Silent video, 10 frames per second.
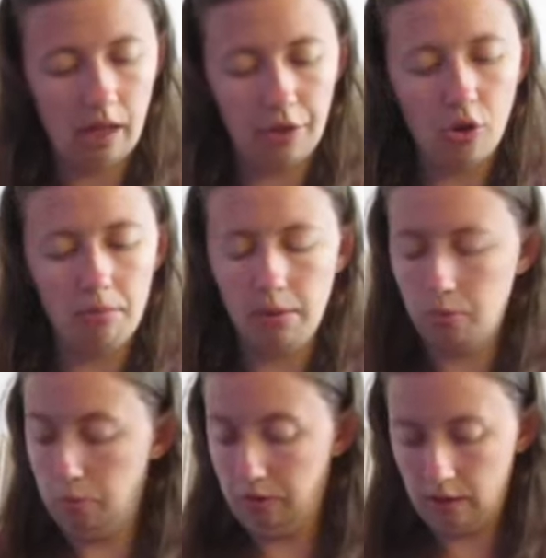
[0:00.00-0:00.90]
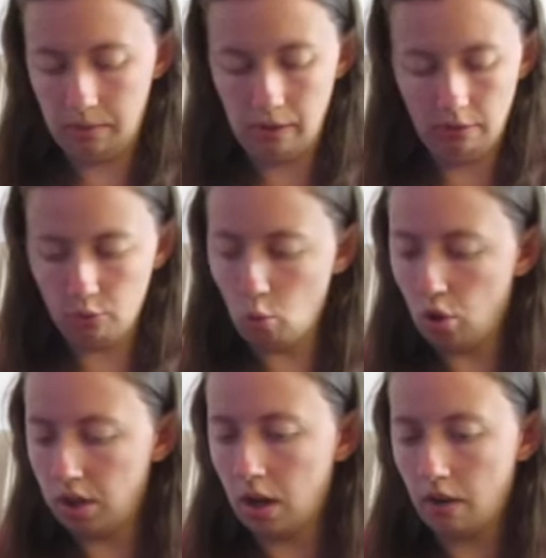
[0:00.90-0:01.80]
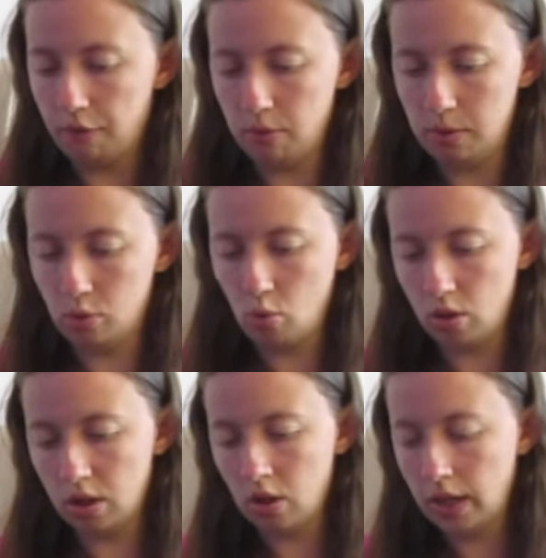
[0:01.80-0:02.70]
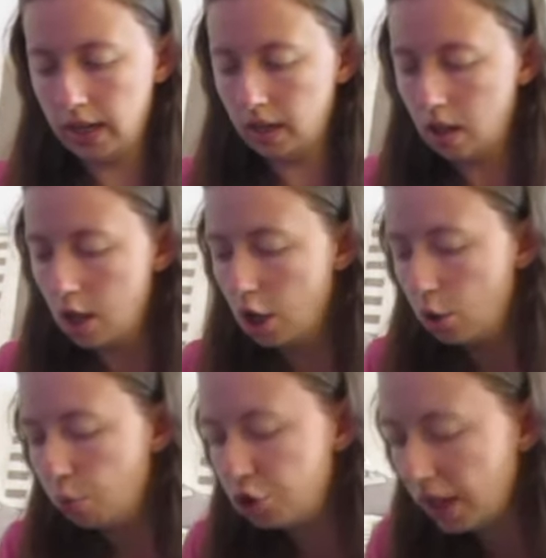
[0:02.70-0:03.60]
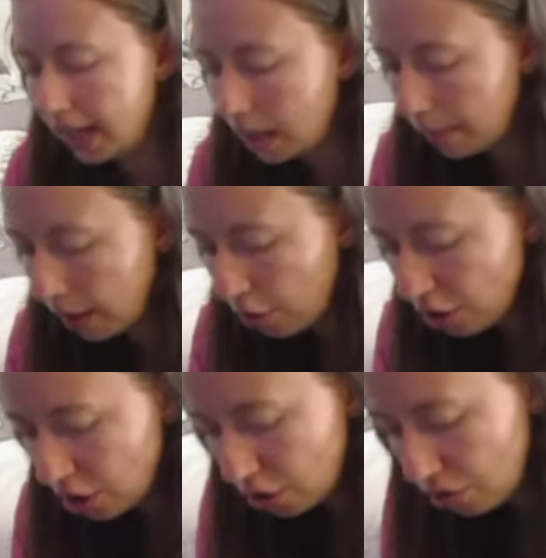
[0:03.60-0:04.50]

I thought maybe it would just smell of coconut if there was coconut in it. Would you like a bit on your